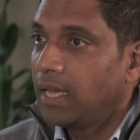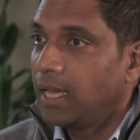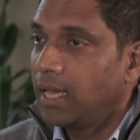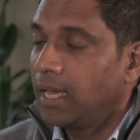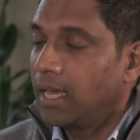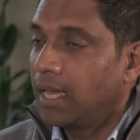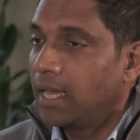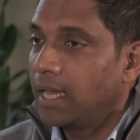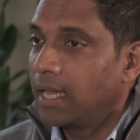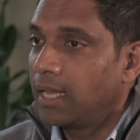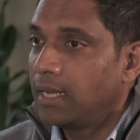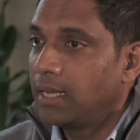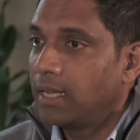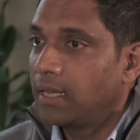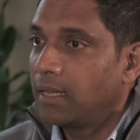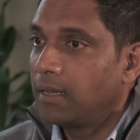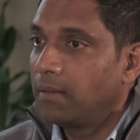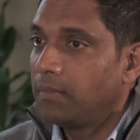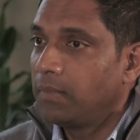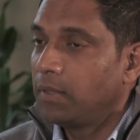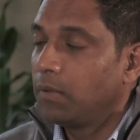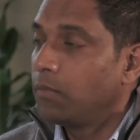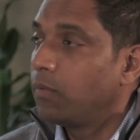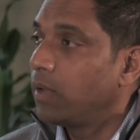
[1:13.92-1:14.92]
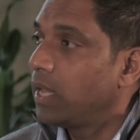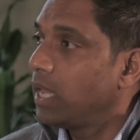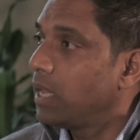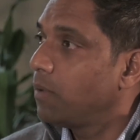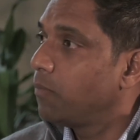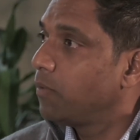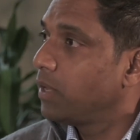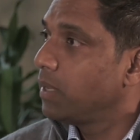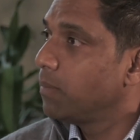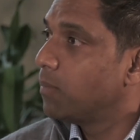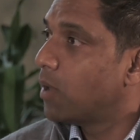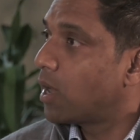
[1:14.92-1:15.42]
And uh, the way
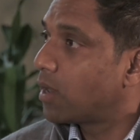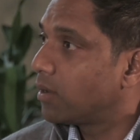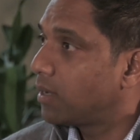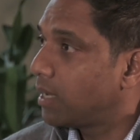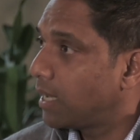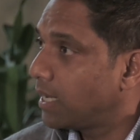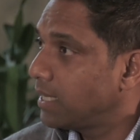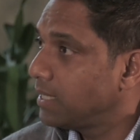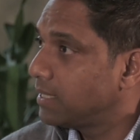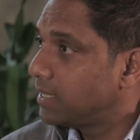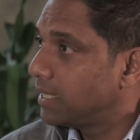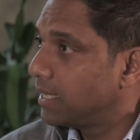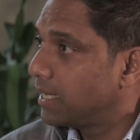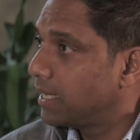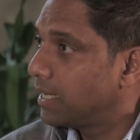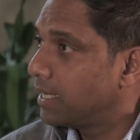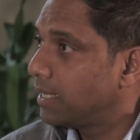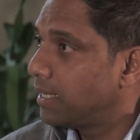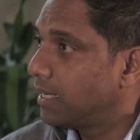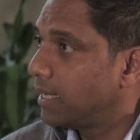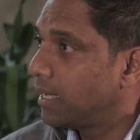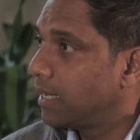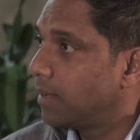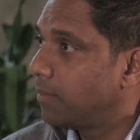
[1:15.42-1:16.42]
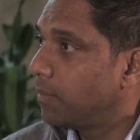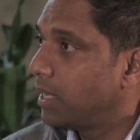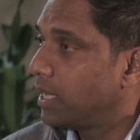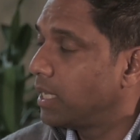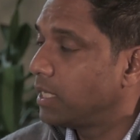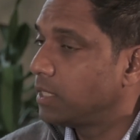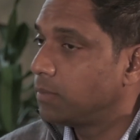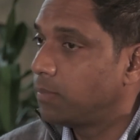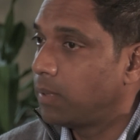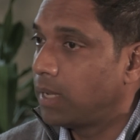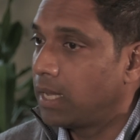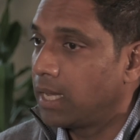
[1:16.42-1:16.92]
we monetize it um,
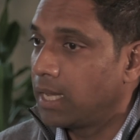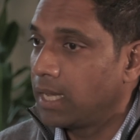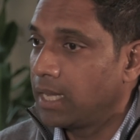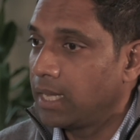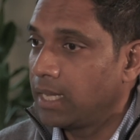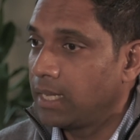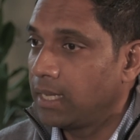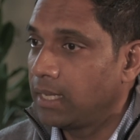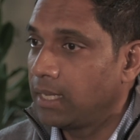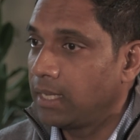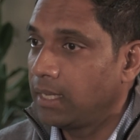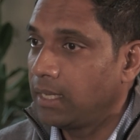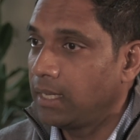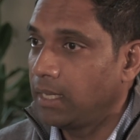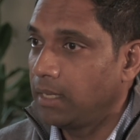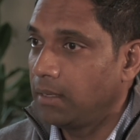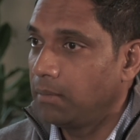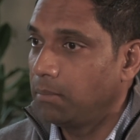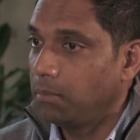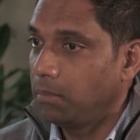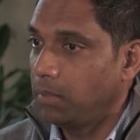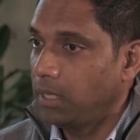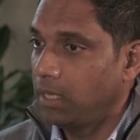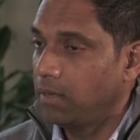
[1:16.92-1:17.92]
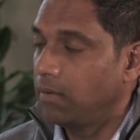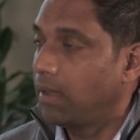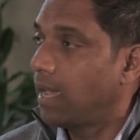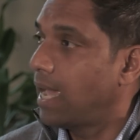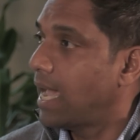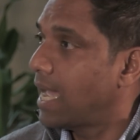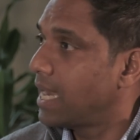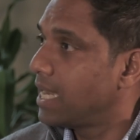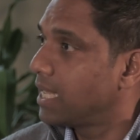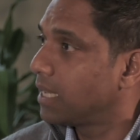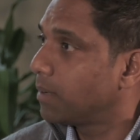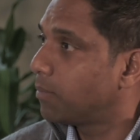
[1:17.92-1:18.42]
is by you know,
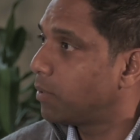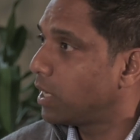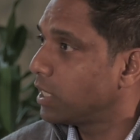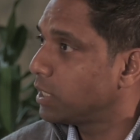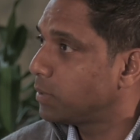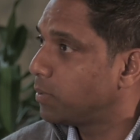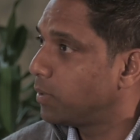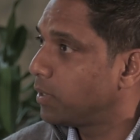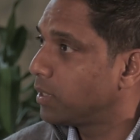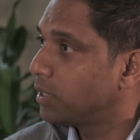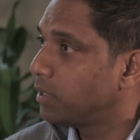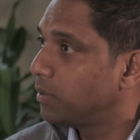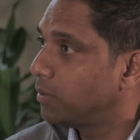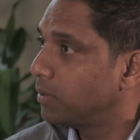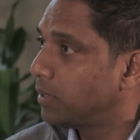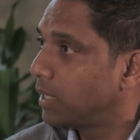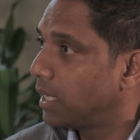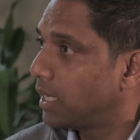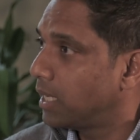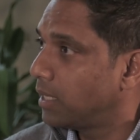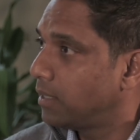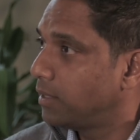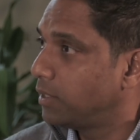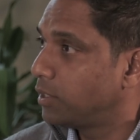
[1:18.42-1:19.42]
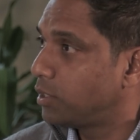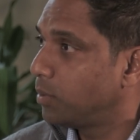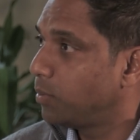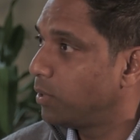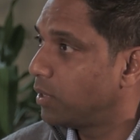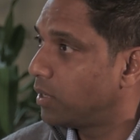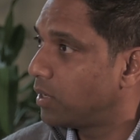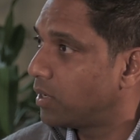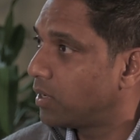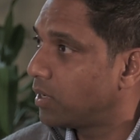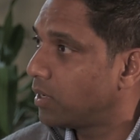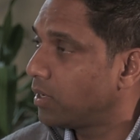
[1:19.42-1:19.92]
handing a price book to a
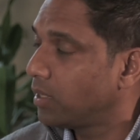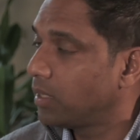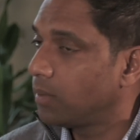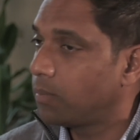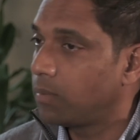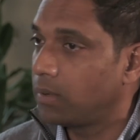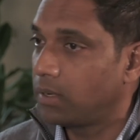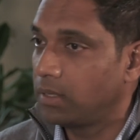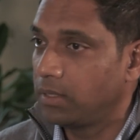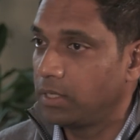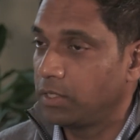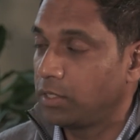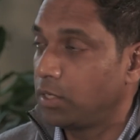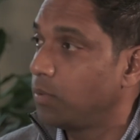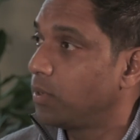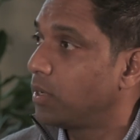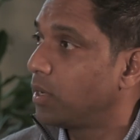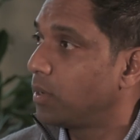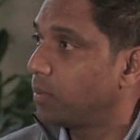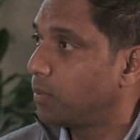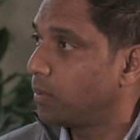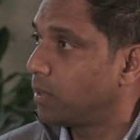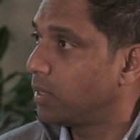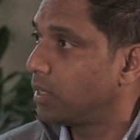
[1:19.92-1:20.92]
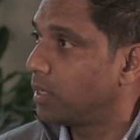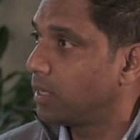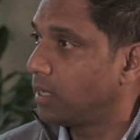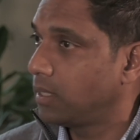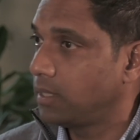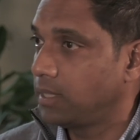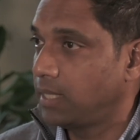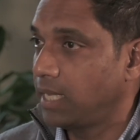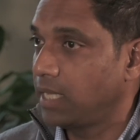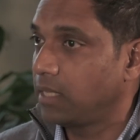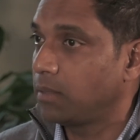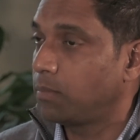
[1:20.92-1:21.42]
distributor. The distributor will
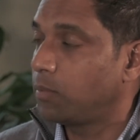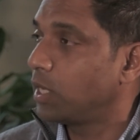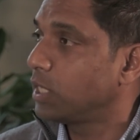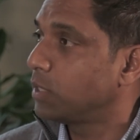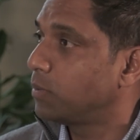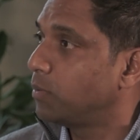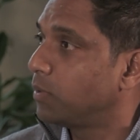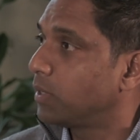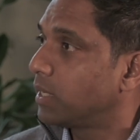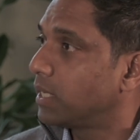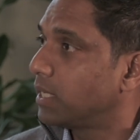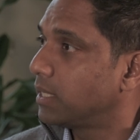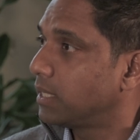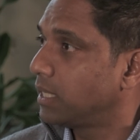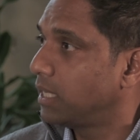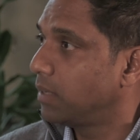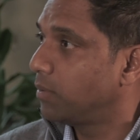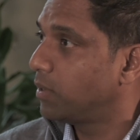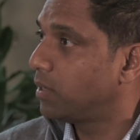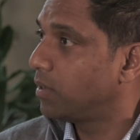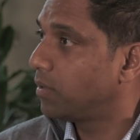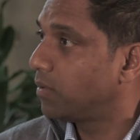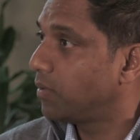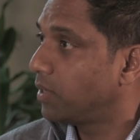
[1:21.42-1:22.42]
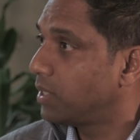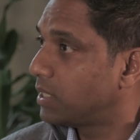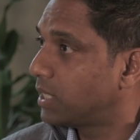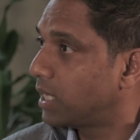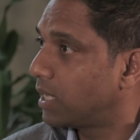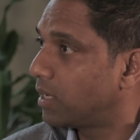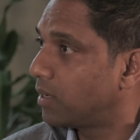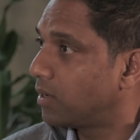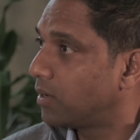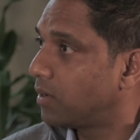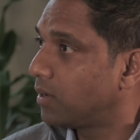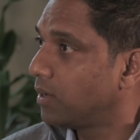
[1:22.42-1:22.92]
take the price book and give it to the
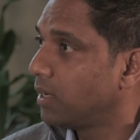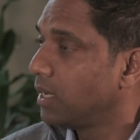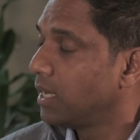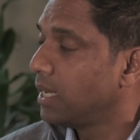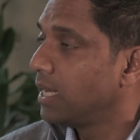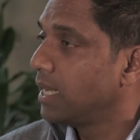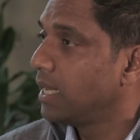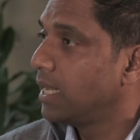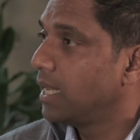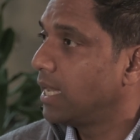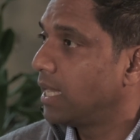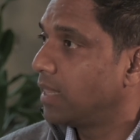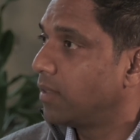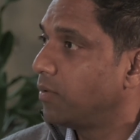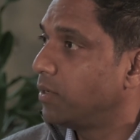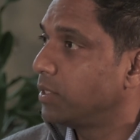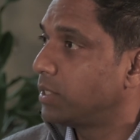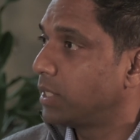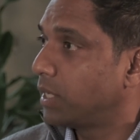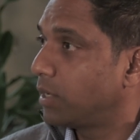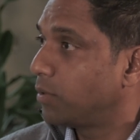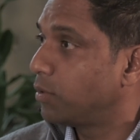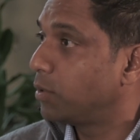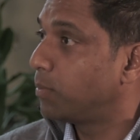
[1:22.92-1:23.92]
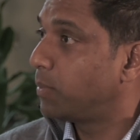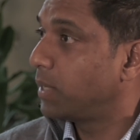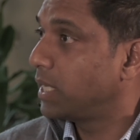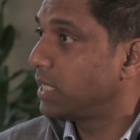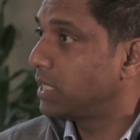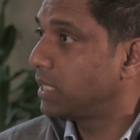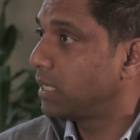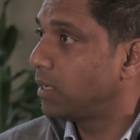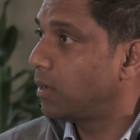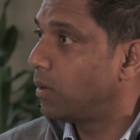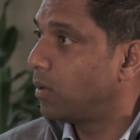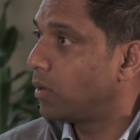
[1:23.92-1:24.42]
reseller. The reseller will place
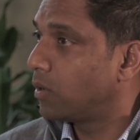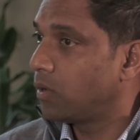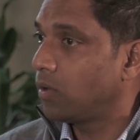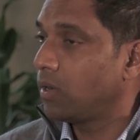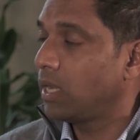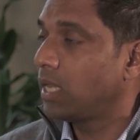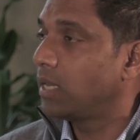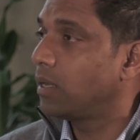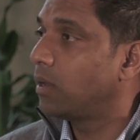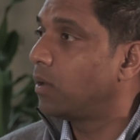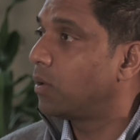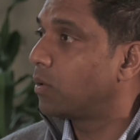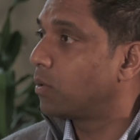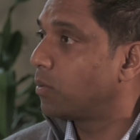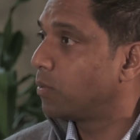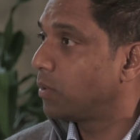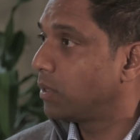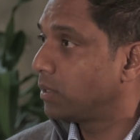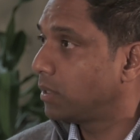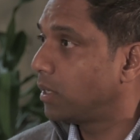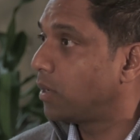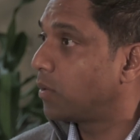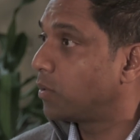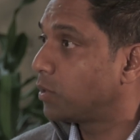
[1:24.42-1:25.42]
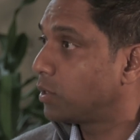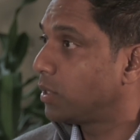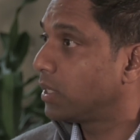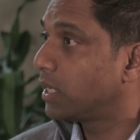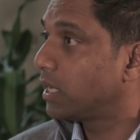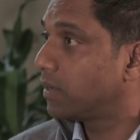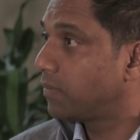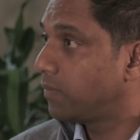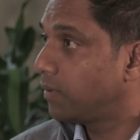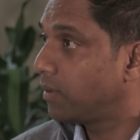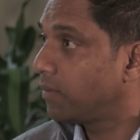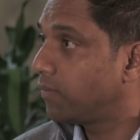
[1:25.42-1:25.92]
an order and order will, orders will
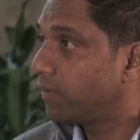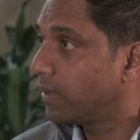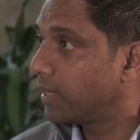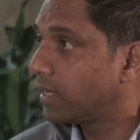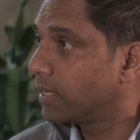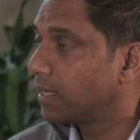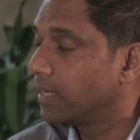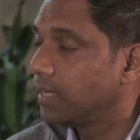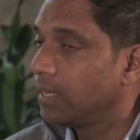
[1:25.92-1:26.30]
get fulfilled.